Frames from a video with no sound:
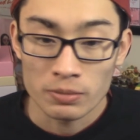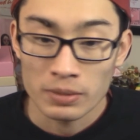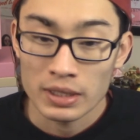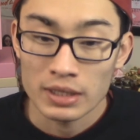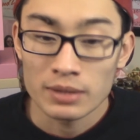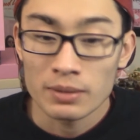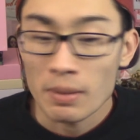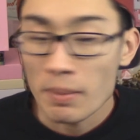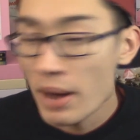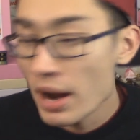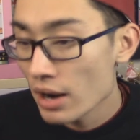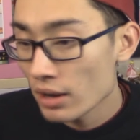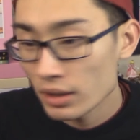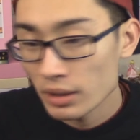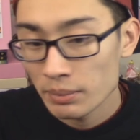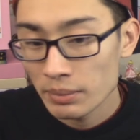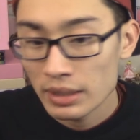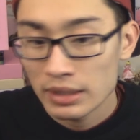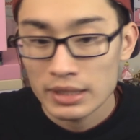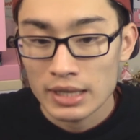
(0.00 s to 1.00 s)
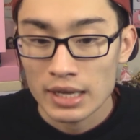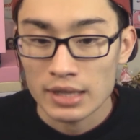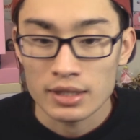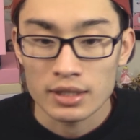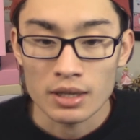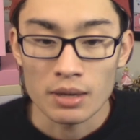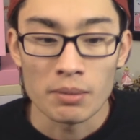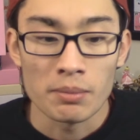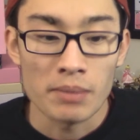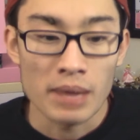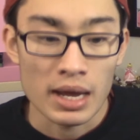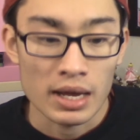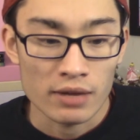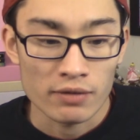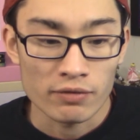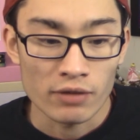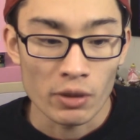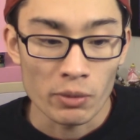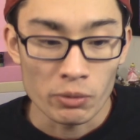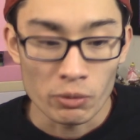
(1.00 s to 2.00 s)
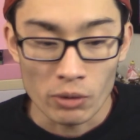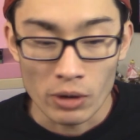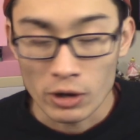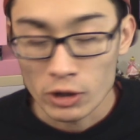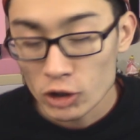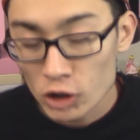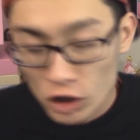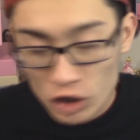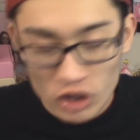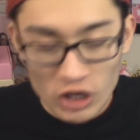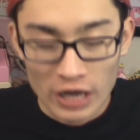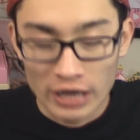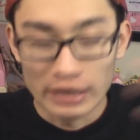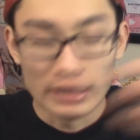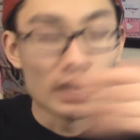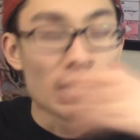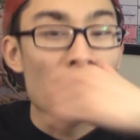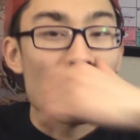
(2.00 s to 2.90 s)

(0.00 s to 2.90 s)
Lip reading: Because apparently BTS is coming back in February. Just saying.